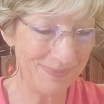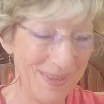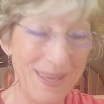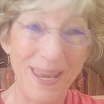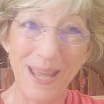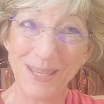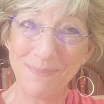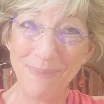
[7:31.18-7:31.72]
the
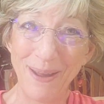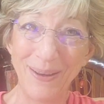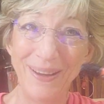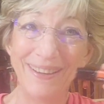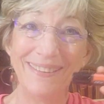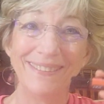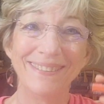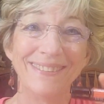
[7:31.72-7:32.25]
next
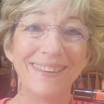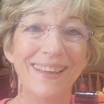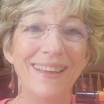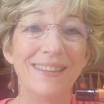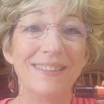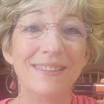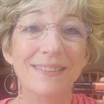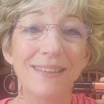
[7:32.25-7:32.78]
pairing,
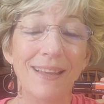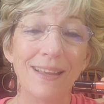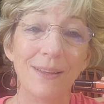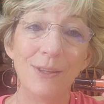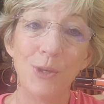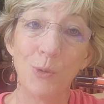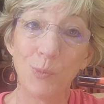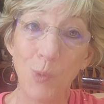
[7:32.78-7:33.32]

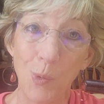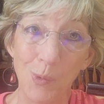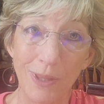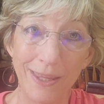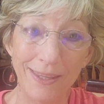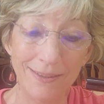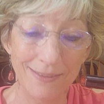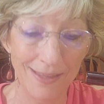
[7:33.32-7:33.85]

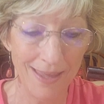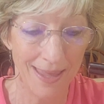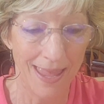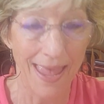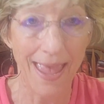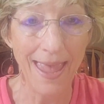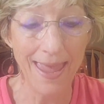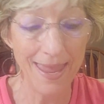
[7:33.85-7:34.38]
Neroli,
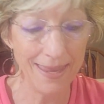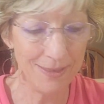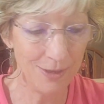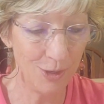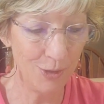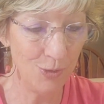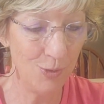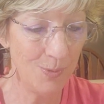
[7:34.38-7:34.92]
and
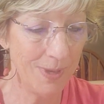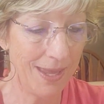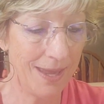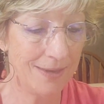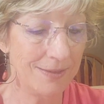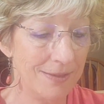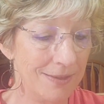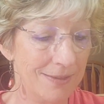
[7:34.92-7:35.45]
then you
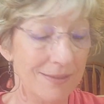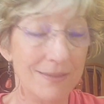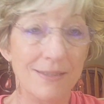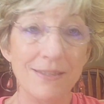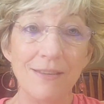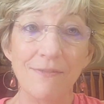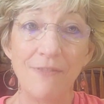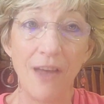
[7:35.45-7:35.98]
get
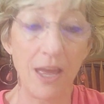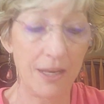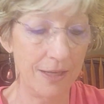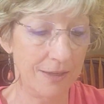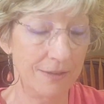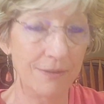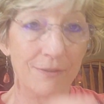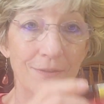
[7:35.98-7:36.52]

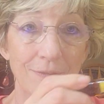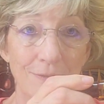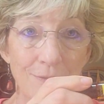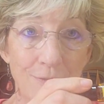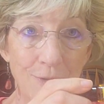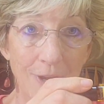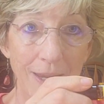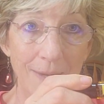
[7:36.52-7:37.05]
Davana
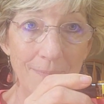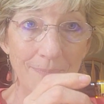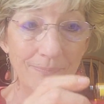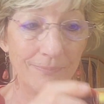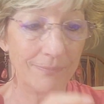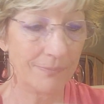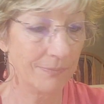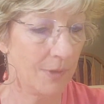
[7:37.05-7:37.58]
free.
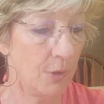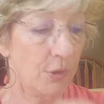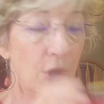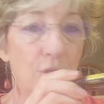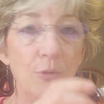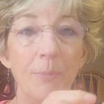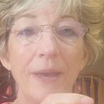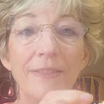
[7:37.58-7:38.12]
Or no,
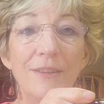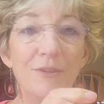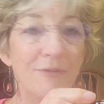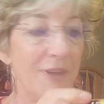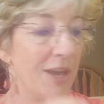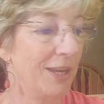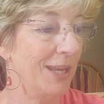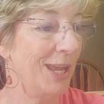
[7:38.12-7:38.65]
you buy the
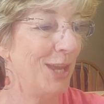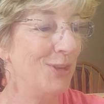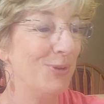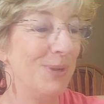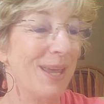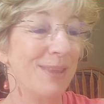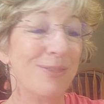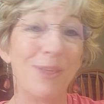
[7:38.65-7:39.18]
Divana and you
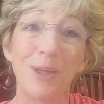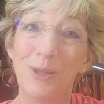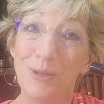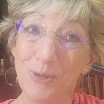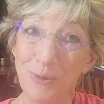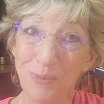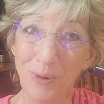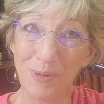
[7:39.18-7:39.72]
get the
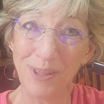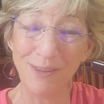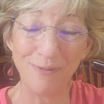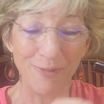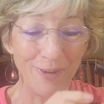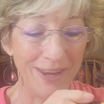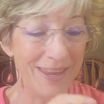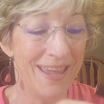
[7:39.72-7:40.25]
Neroli
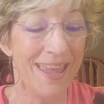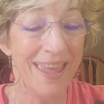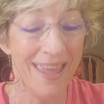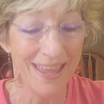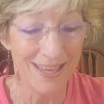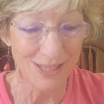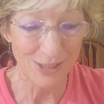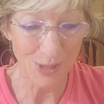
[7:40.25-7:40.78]
free.
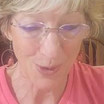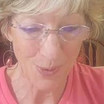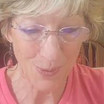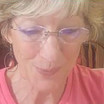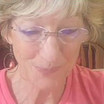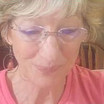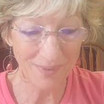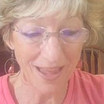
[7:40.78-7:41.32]

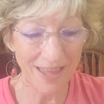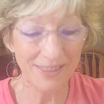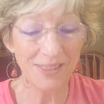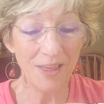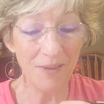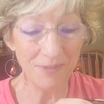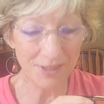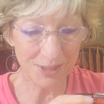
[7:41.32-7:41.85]
So I
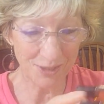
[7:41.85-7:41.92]
love the